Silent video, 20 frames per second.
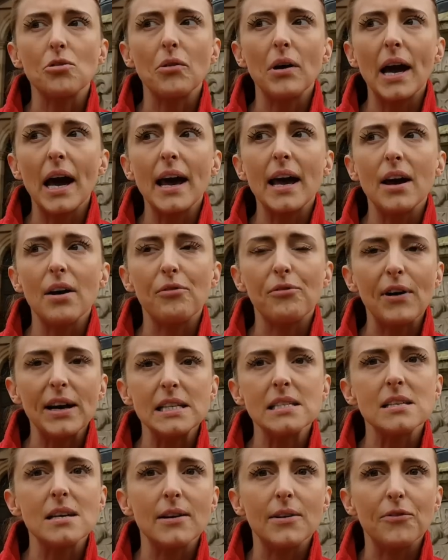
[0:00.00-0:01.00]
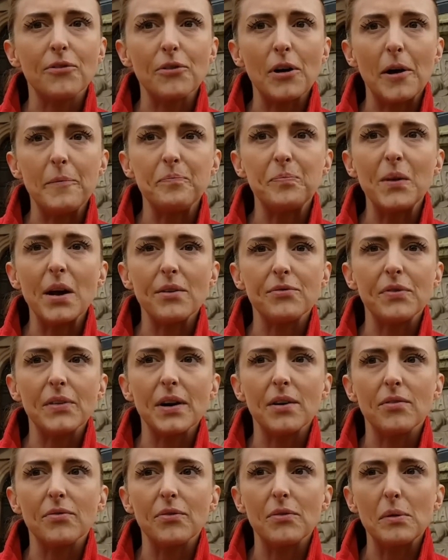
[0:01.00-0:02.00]
create a frenzy of
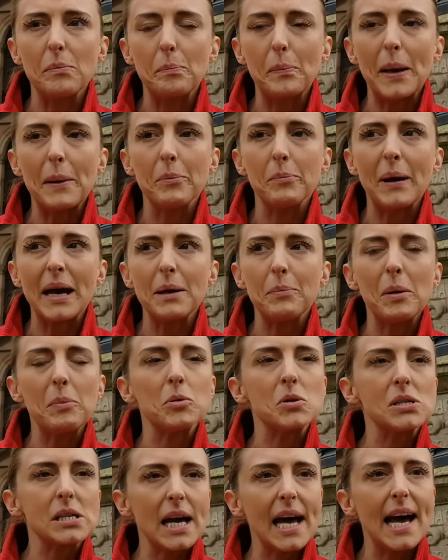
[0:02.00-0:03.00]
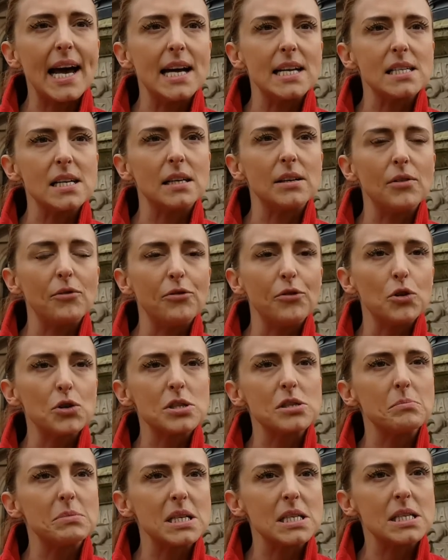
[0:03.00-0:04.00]
people, make people scared and
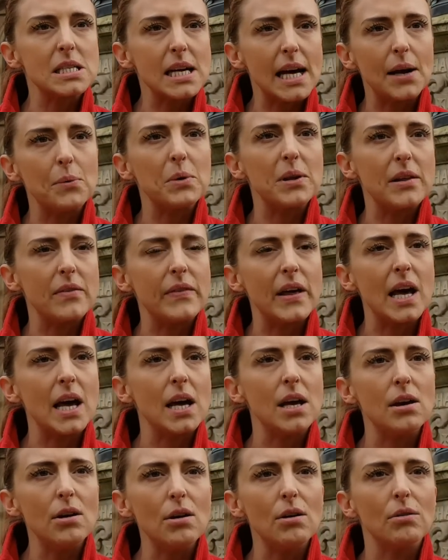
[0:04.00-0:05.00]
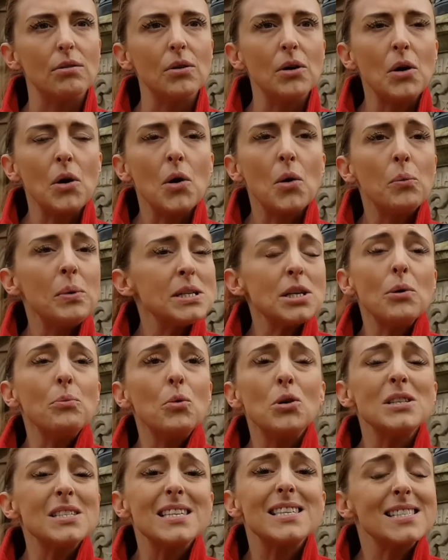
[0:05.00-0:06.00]
force them to stay within the EU. We don't
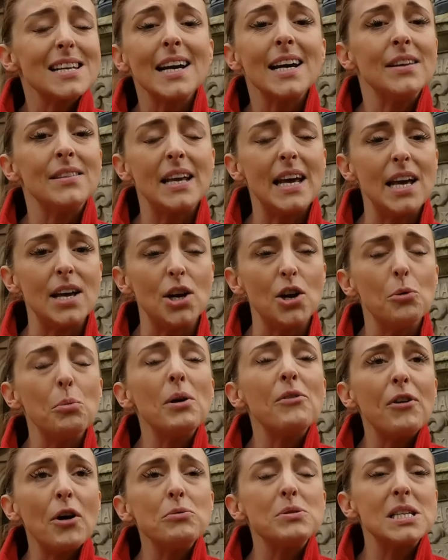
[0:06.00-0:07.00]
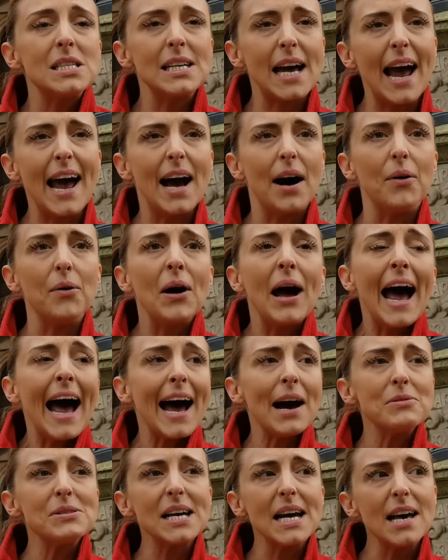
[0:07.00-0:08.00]
want to stay in the EU. We voted out.
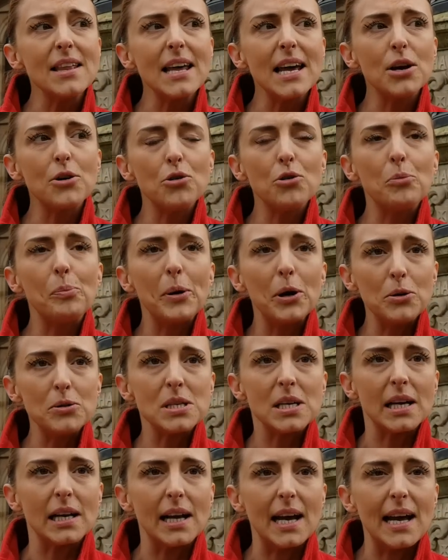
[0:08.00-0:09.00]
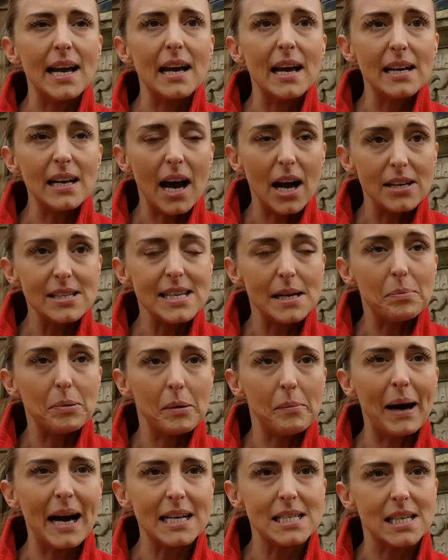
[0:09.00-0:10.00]
How dare they call Putin
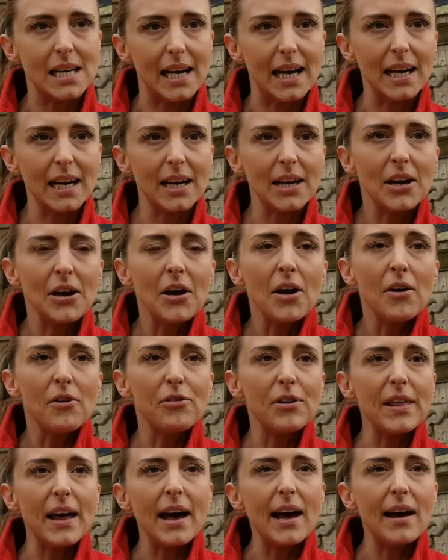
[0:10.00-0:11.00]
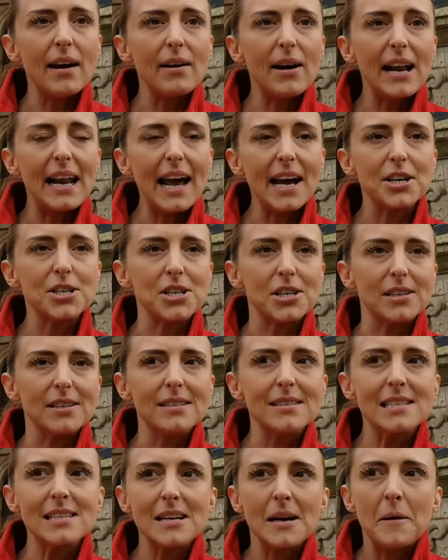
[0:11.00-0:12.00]
undiplomatic for their
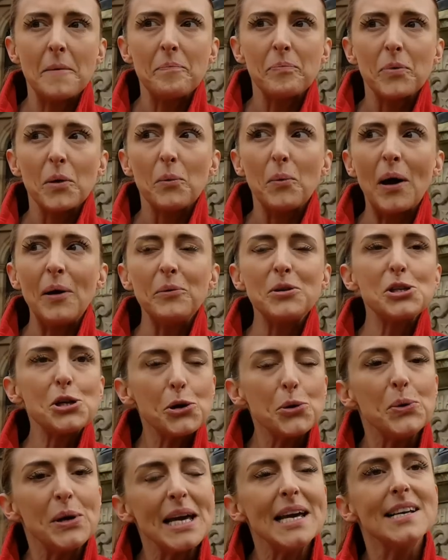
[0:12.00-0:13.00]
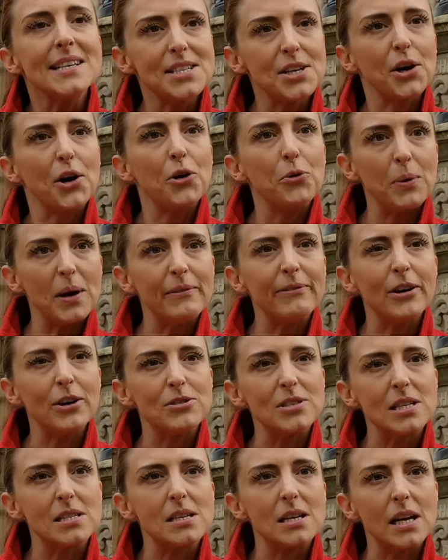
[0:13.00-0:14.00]
elections? When 2 years ago we
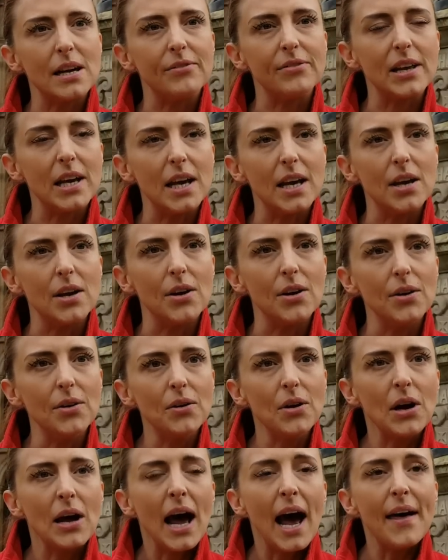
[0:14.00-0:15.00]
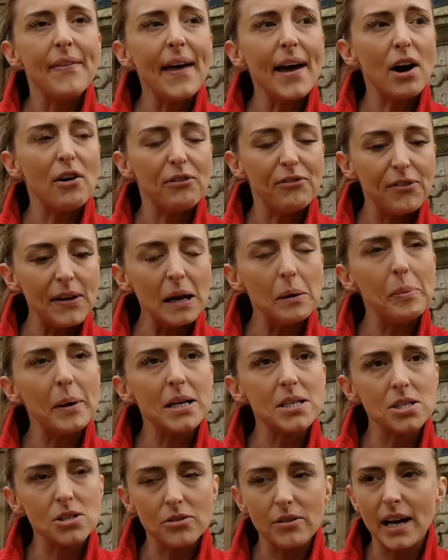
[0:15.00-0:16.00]
voted to leave the EU, and they are
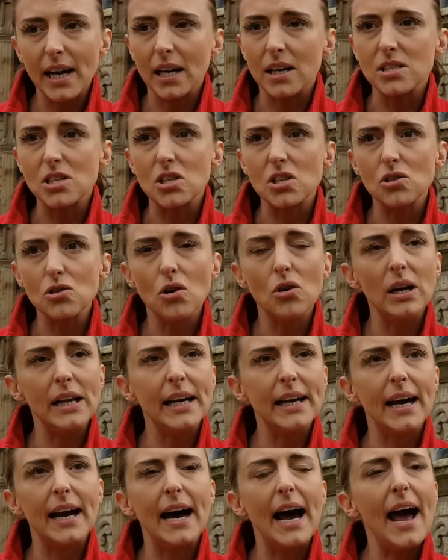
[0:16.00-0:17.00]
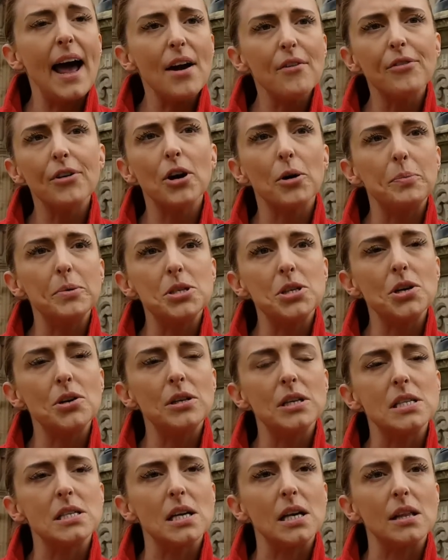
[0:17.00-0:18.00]
filibustering and stalling it at every
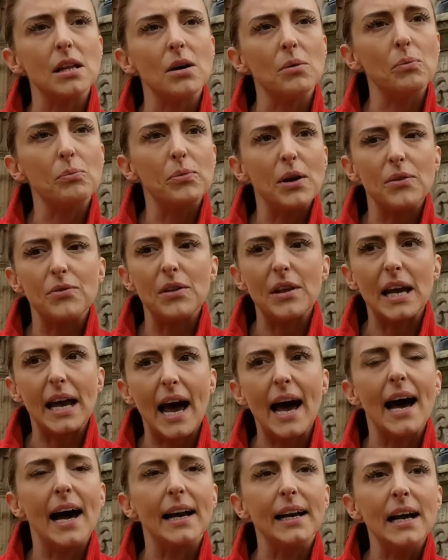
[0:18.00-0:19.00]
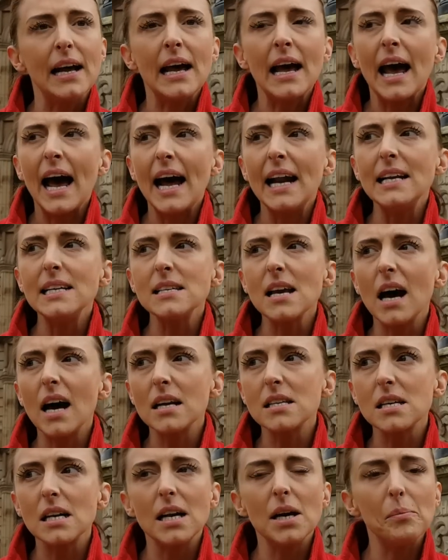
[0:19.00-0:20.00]
opportunity that they can. And it's
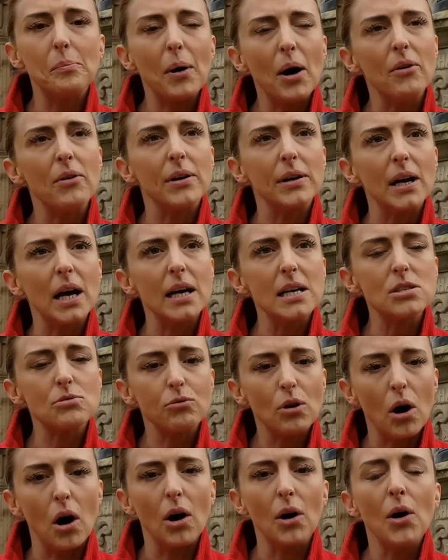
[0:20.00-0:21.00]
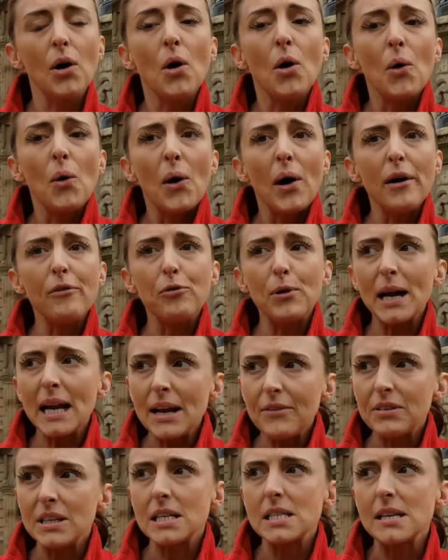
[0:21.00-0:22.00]
utterly abhorrent, it's wrong. If we
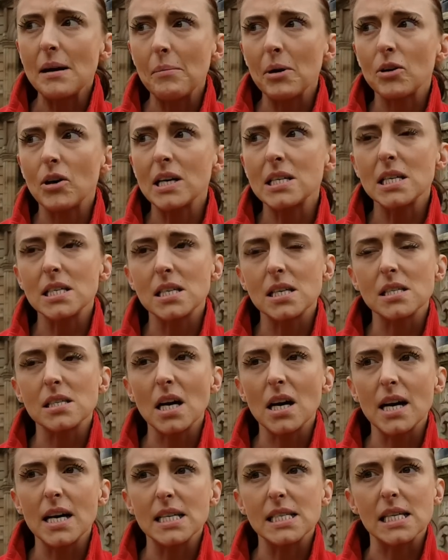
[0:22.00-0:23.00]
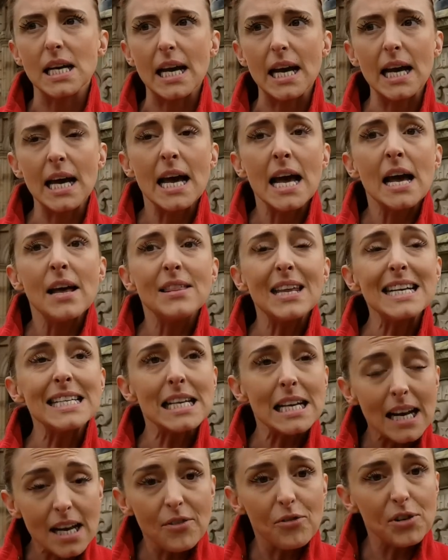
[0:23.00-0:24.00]
live in a democratic society, then
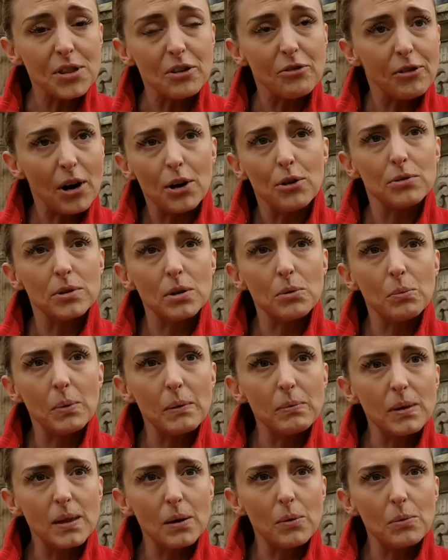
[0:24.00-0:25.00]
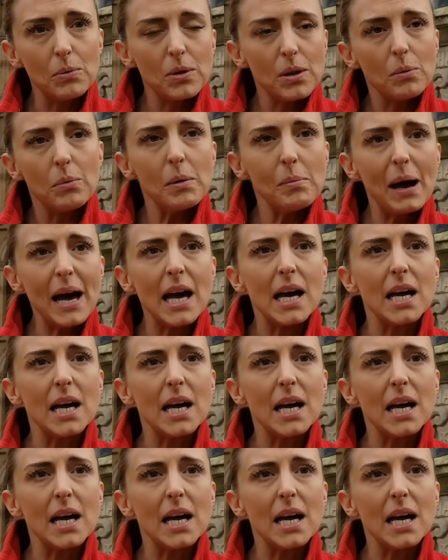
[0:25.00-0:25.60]
deliver the vote that we